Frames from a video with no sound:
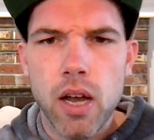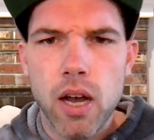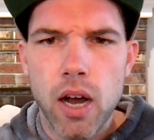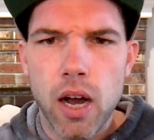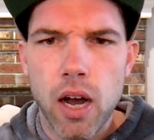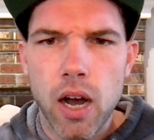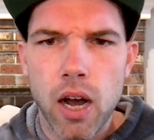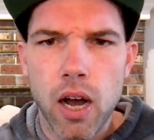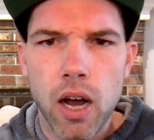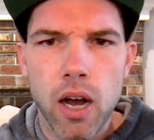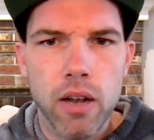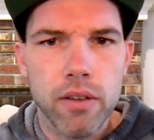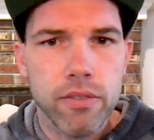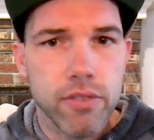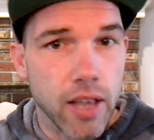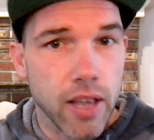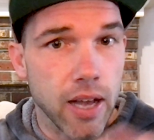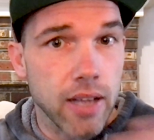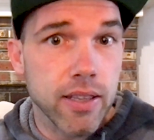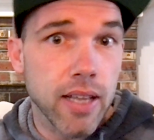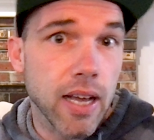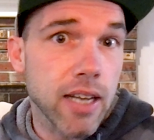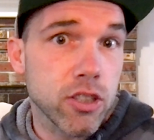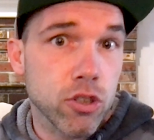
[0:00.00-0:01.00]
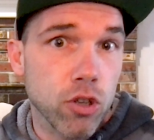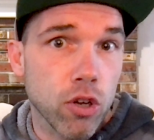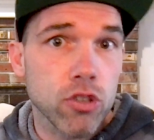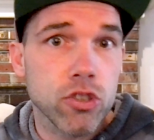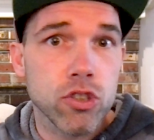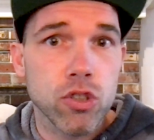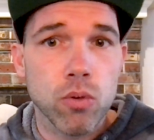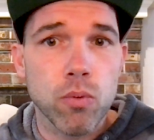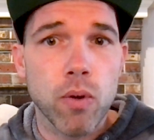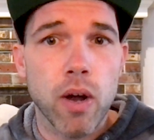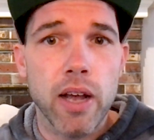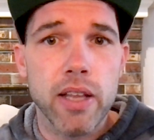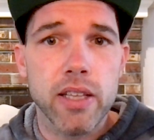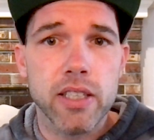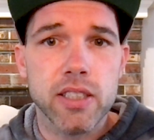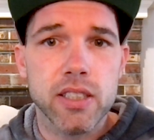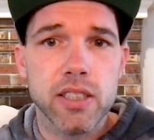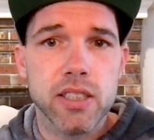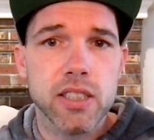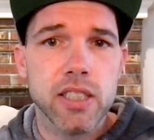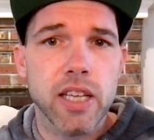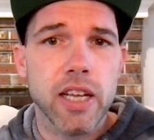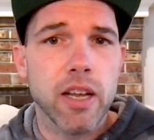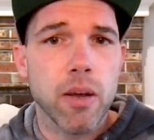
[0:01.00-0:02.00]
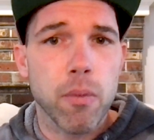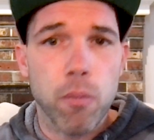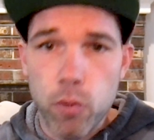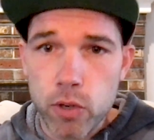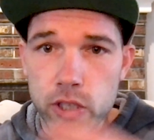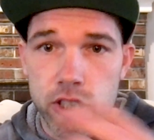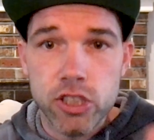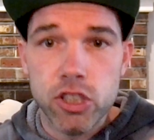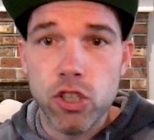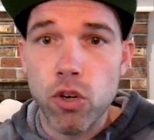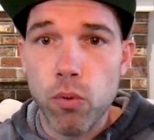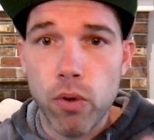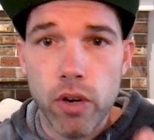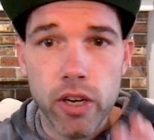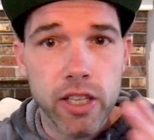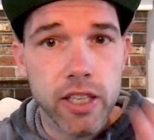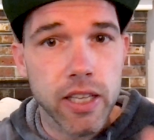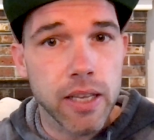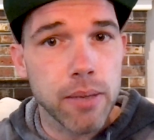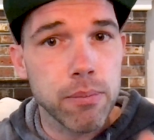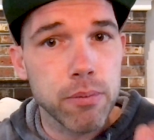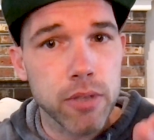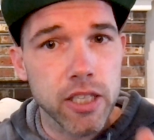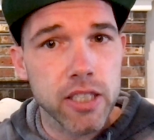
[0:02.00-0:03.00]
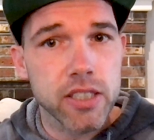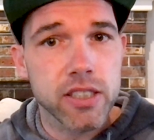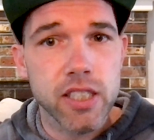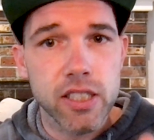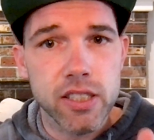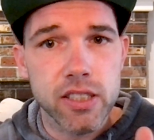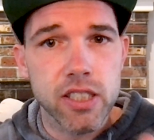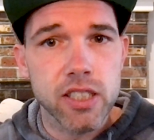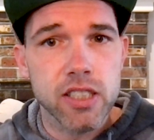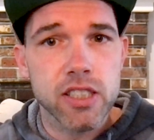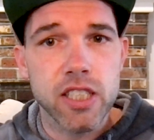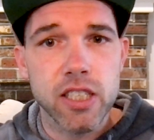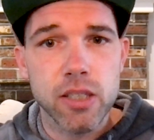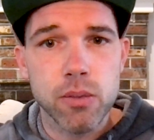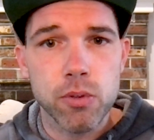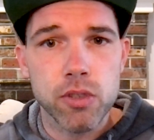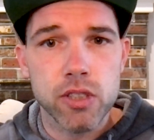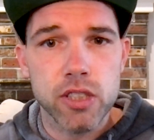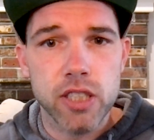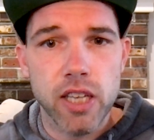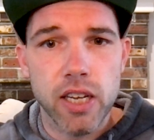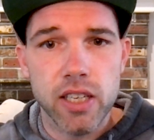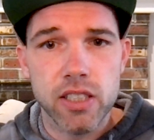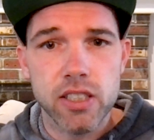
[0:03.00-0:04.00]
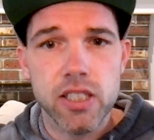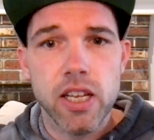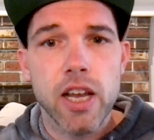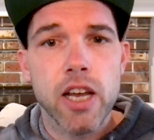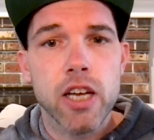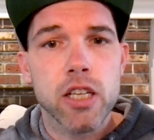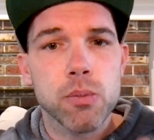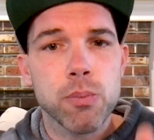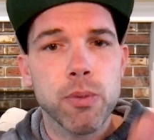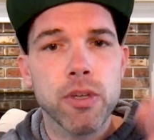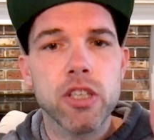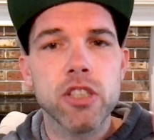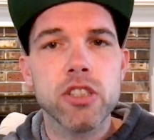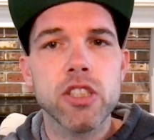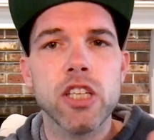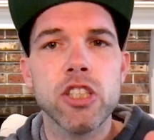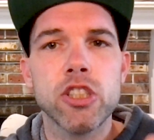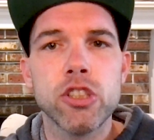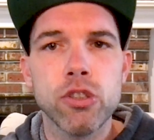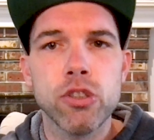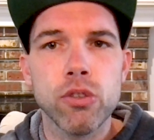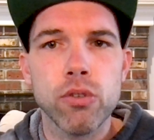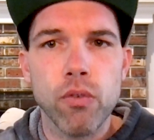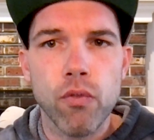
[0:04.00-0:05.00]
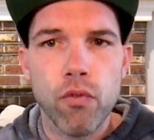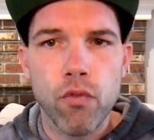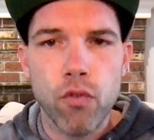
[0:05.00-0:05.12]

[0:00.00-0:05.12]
That's also why this is saying it. We still want to keep the existing sequence settings. It's because I shoot in